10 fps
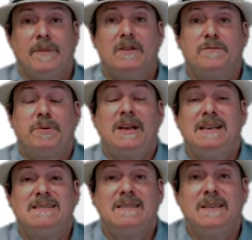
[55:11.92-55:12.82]
There's
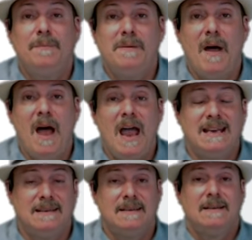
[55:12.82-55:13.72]
plenty still to be
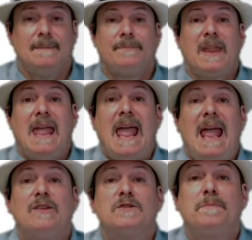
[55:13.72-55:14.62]
mined,
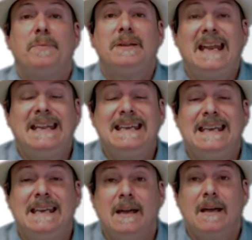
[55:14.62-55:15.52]
and there's
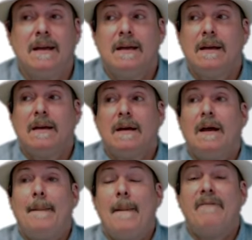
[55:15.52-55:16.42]
plenty
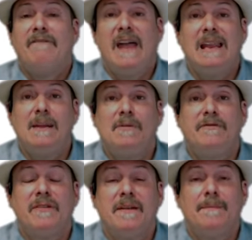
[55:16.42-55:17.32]
uh, available
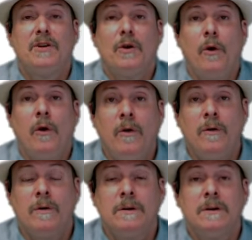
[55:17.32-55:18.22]
for them to
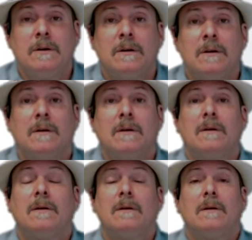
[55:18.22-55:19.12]
earn
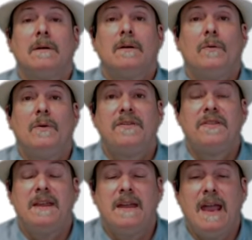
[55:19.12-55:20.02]
with
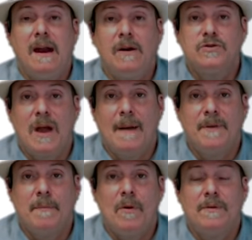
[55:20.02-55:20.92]
the
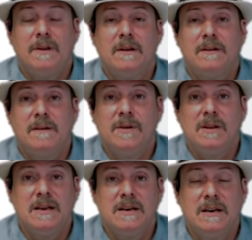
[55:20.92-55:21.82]
airdrop, the, mo- the
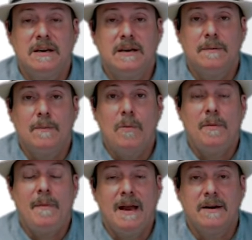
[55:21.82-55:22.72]
simulated uh,
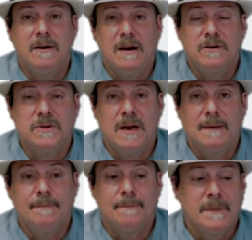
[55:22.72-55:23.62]
mobile miner airdrop.